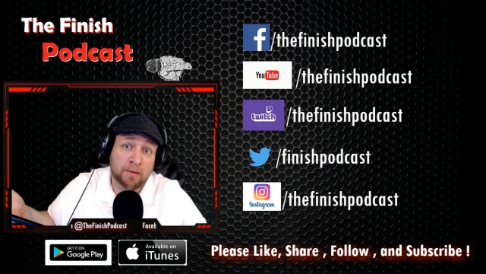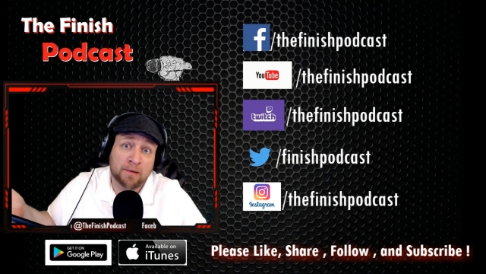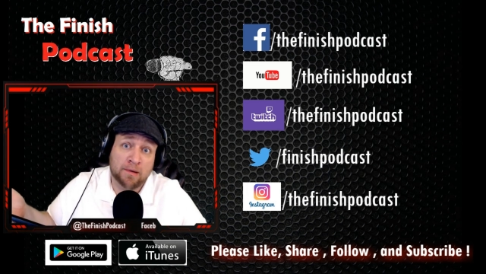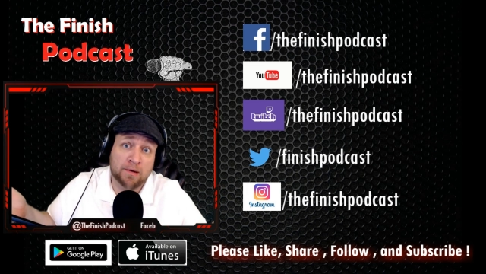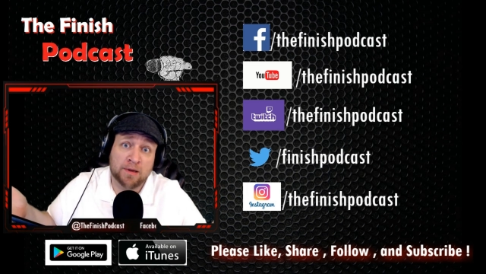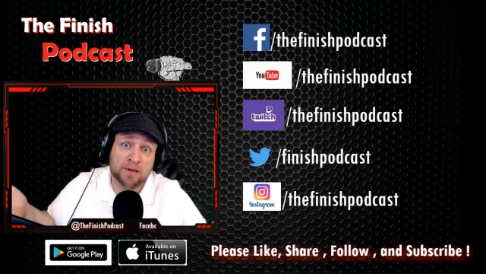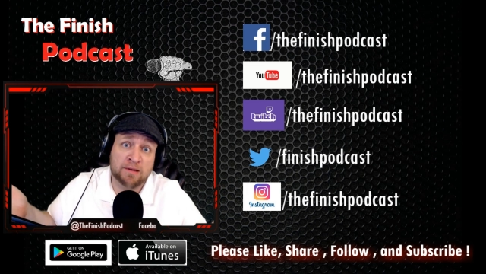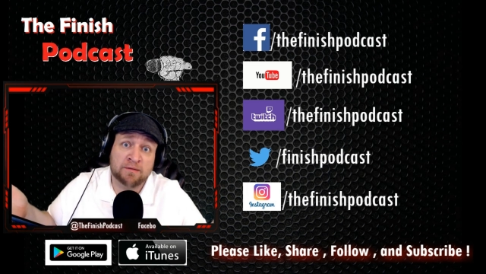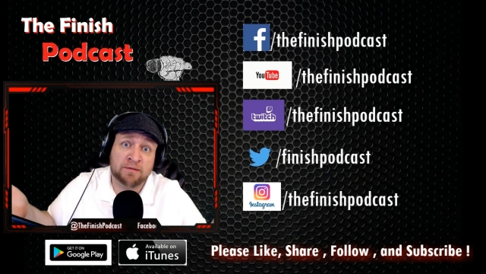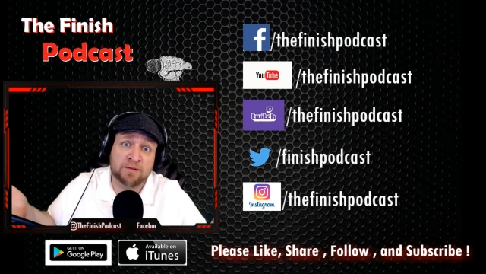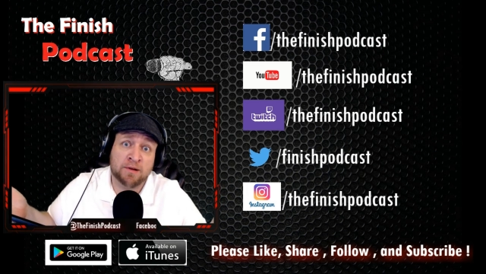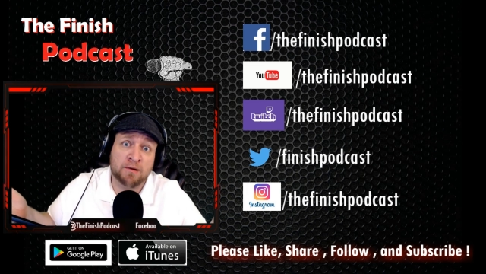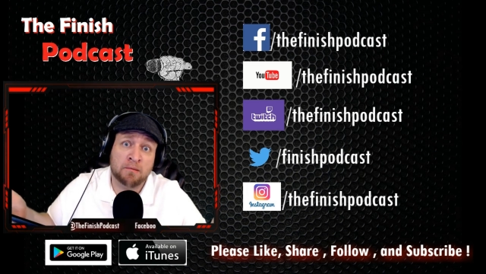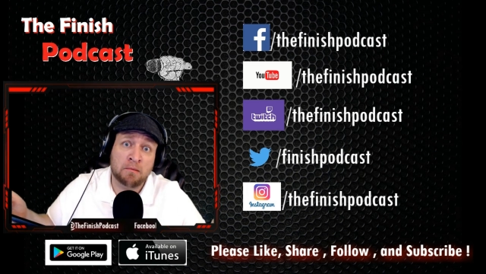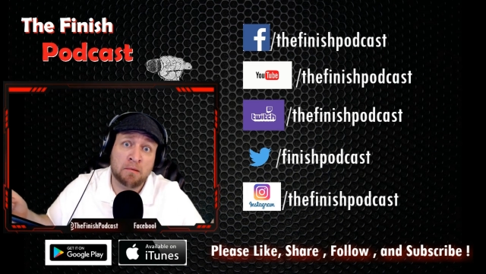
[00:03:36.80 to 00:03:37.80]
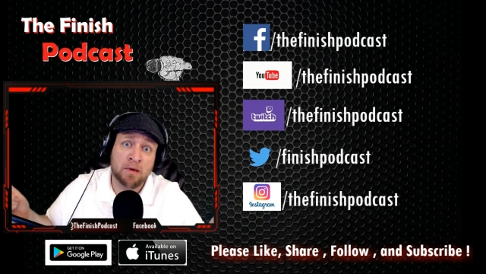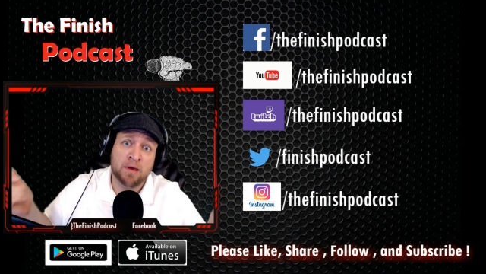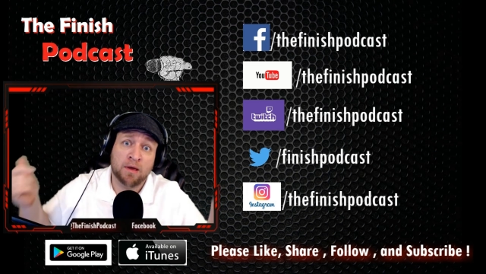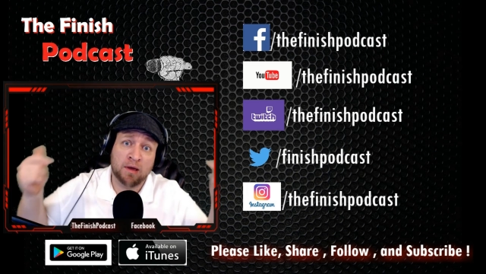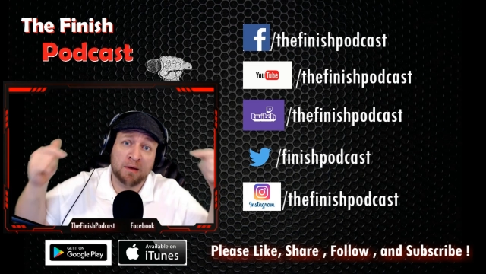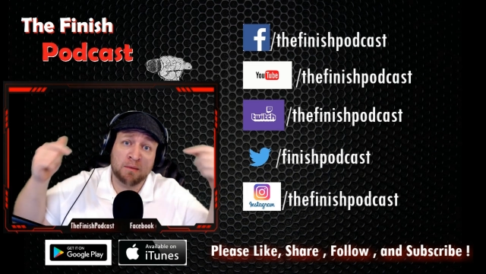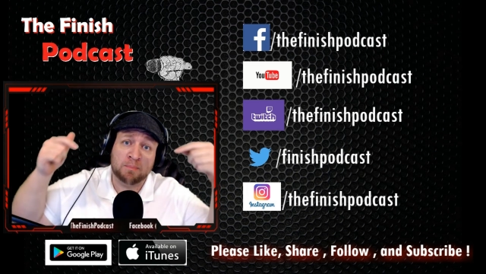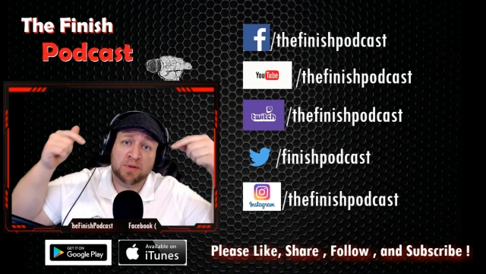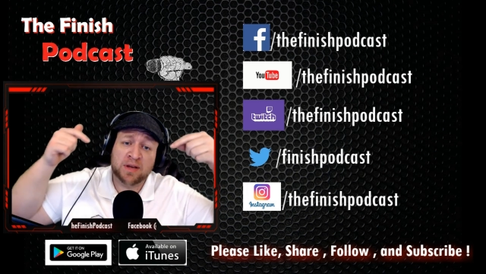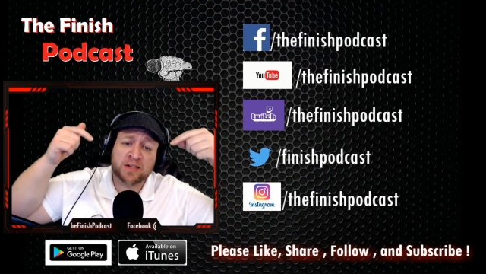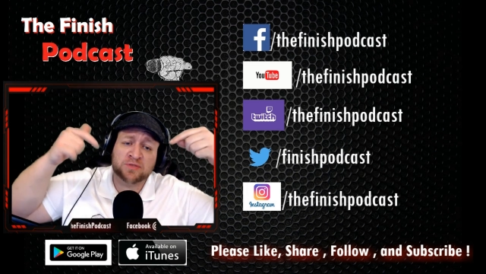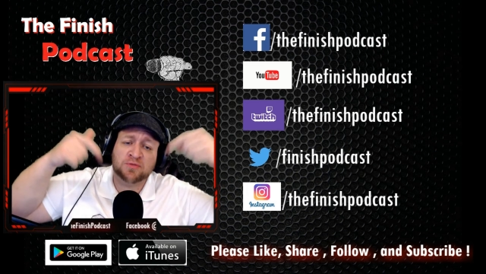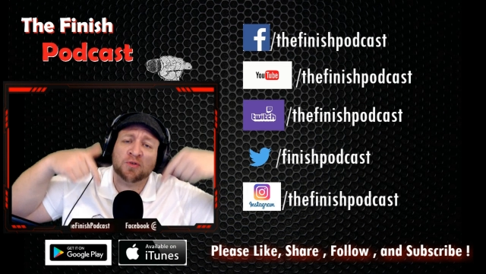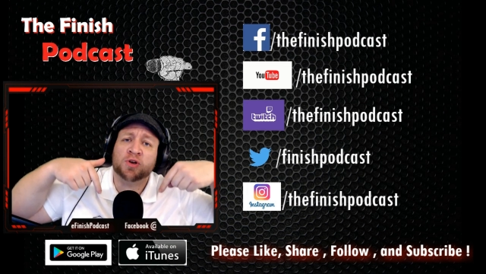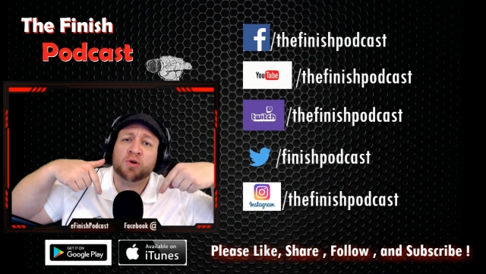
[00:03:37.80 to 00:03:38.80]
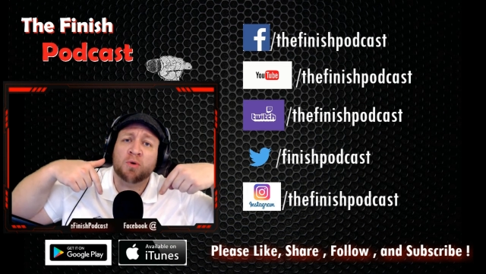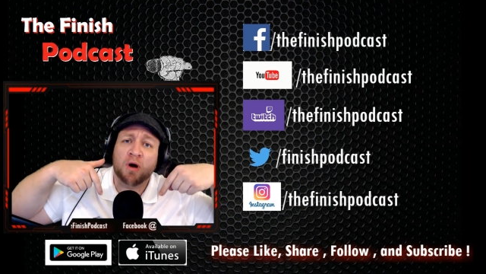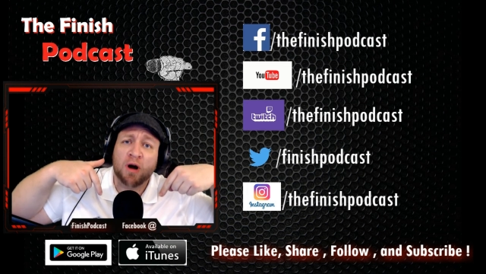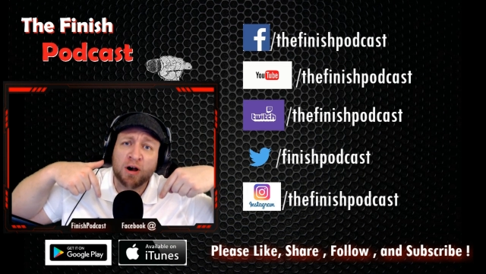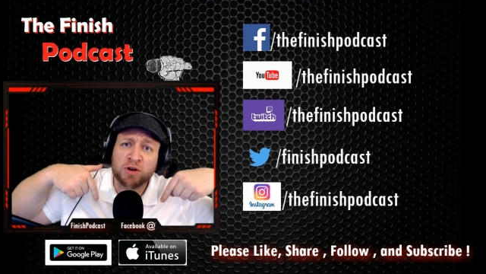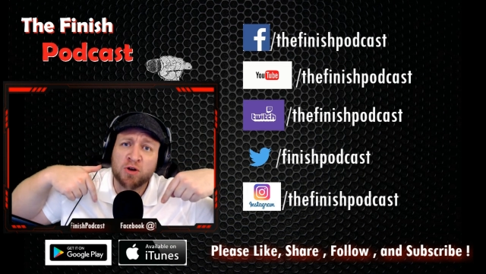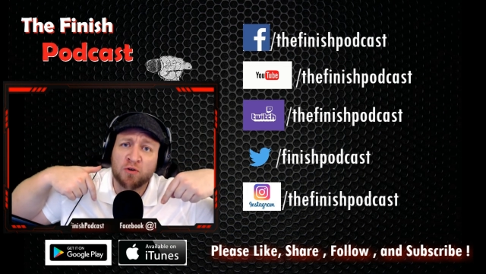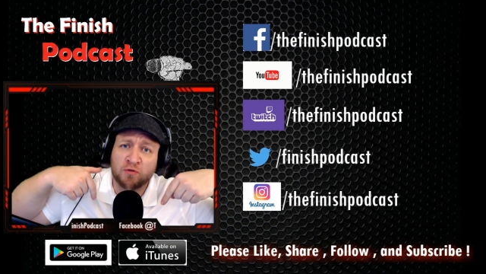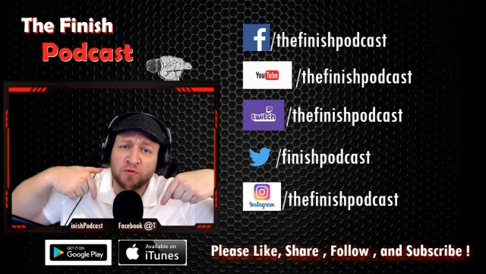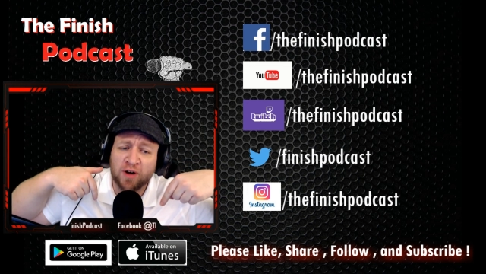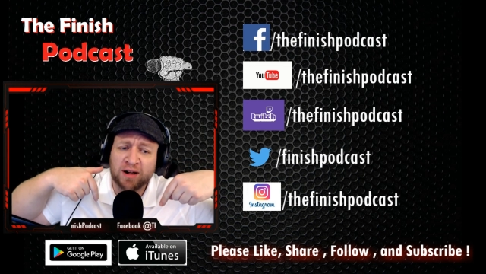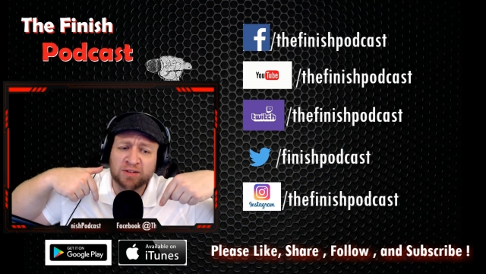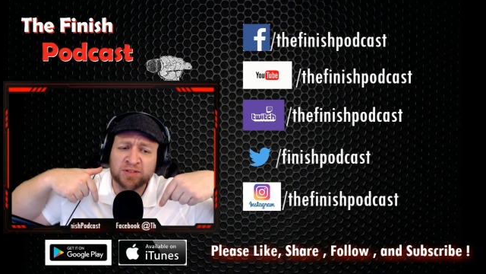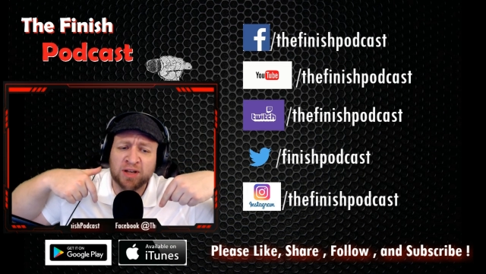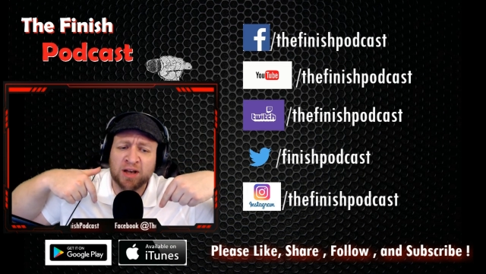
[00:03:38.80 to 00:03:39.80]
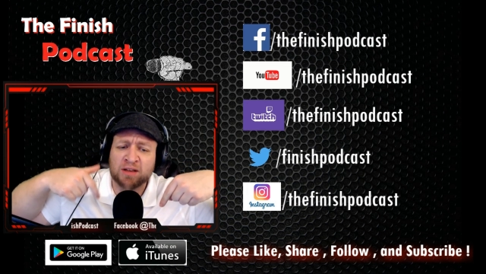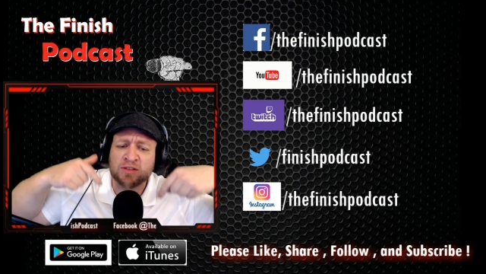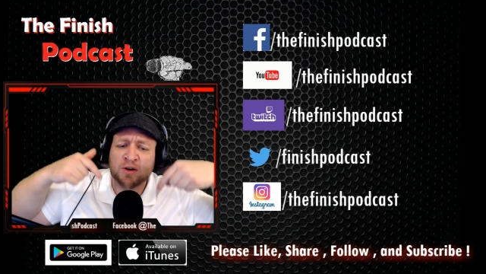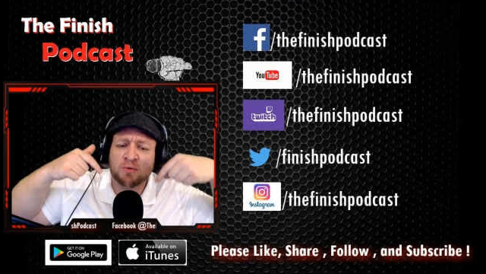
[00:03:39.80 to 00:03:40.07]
You never know. And please, for you audiophiles out there,